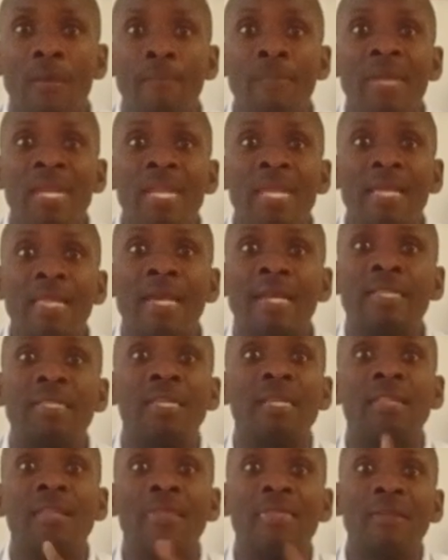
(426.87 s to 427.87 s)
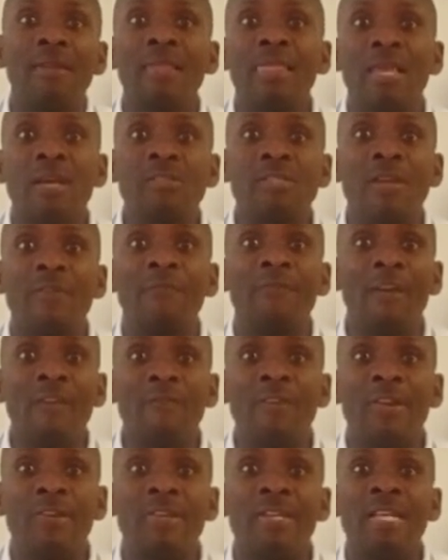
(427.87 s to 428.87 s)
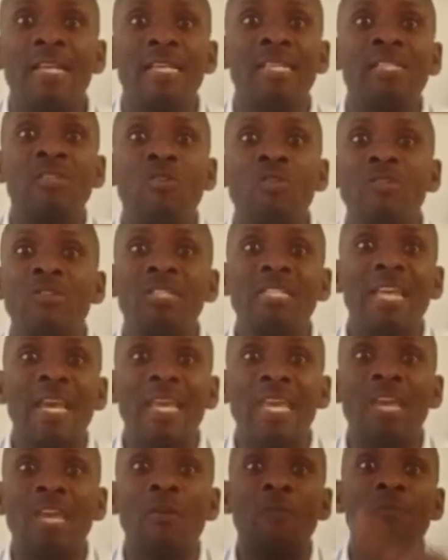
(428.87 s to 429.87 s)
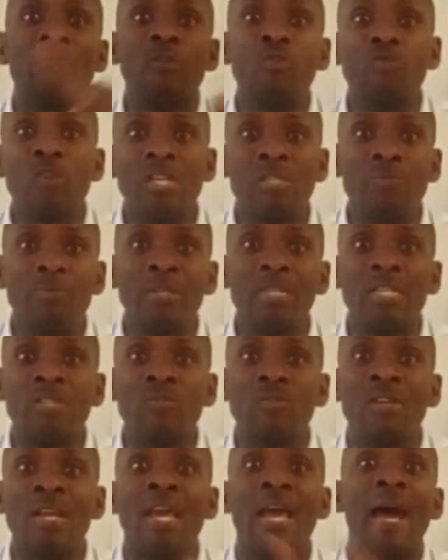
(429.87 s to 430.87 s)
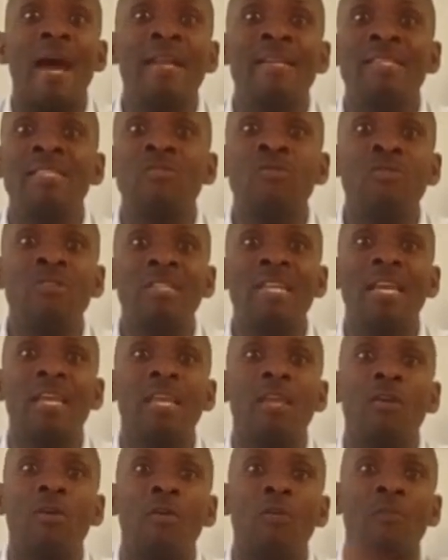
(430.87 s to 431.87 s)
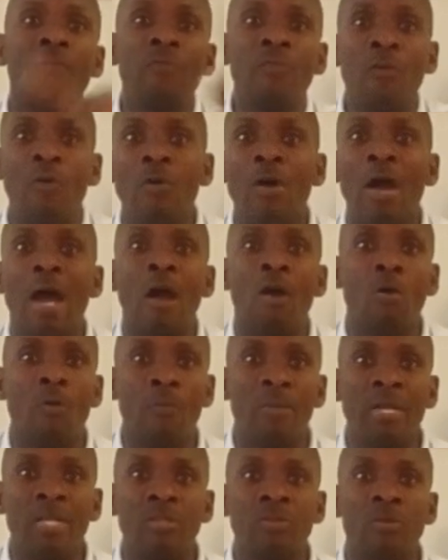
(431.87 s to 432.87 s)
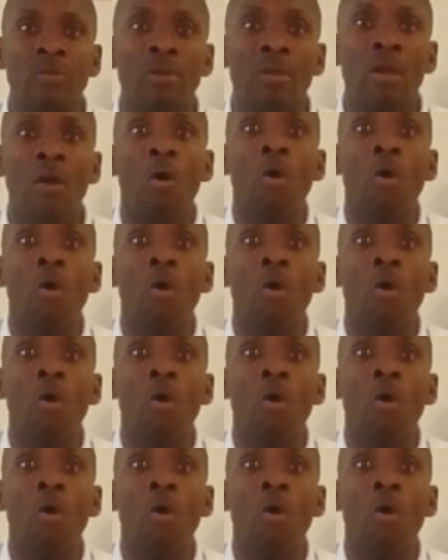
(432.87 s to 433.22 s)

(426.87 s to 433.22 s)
meaning that the 3,500 is going to take care of your transportation and it's going to take care of your accommodation.